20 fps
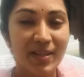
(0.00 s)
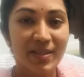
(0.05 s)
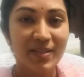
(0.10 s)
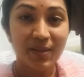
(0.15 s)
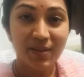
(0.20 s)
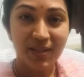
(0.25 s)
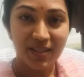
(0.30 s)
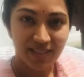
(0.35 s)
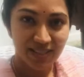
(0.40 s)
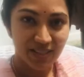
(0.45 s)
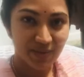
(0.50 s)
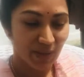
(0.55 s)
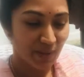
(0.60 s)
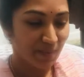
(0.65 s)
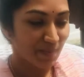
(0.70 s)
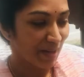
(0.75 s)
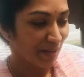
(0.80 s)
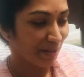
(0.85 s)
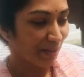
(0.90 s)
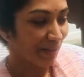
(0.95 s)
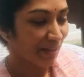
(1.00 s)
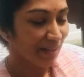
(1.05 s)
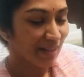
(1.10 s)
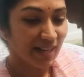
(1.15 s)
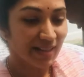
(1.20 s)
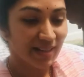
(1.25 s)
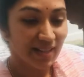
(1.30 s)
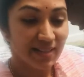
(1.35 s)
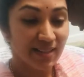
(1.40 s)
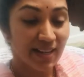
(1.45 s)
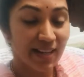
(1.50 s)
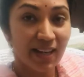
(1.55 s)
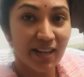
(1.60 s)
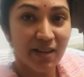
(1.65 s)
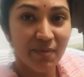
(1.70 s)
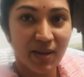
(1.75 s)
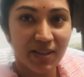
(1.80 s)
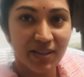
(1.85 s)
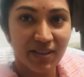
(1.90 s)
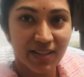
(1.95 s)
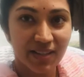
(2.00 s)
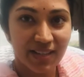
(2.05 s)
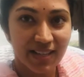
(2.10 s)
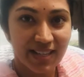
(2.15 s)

So this is one method, and the second method